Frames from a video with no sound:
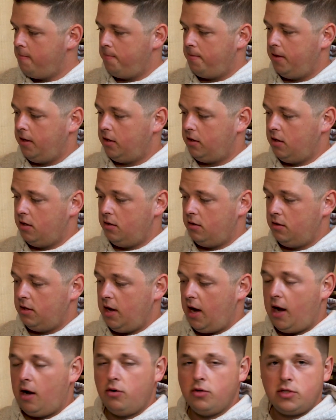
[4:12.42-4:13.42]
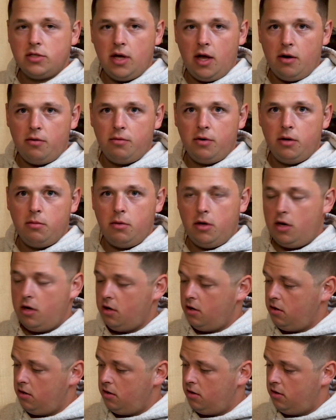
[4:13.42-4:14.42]
like the outside rim
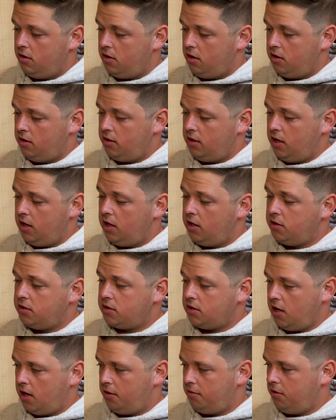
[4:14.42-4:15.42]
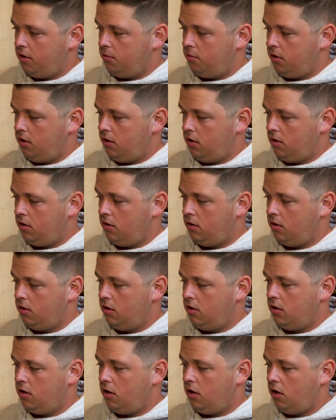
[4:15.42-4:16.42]
here and the inside rim here
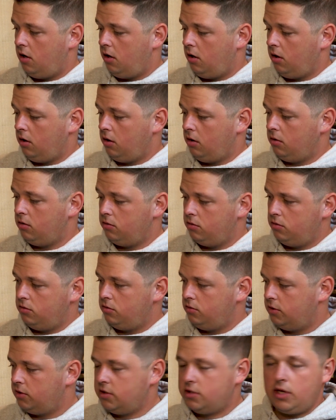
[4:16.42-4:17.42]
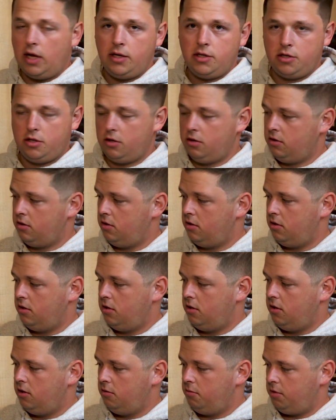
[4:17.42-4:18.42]
are centered,
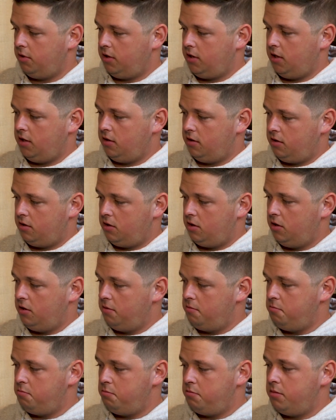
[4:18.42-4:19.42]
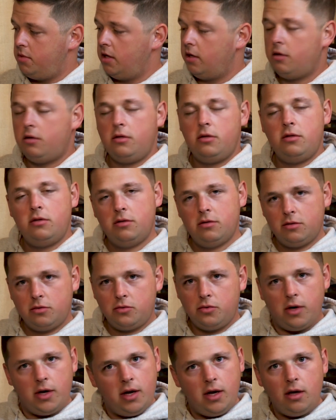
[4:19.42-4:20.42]
but then the middle
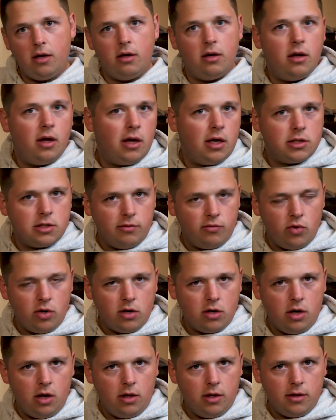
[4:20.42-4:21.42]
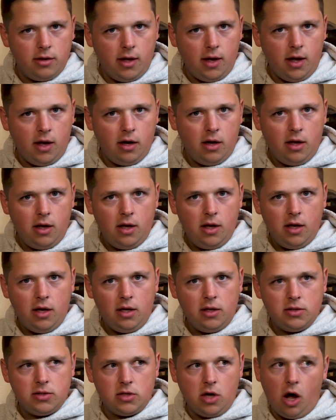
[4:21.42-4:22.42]
ring, I guess if you want to call it that,
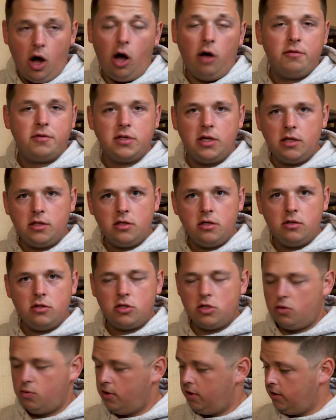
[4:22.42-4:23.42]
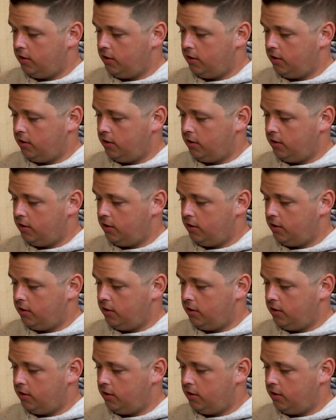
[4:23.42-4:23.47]
is off-centered. So when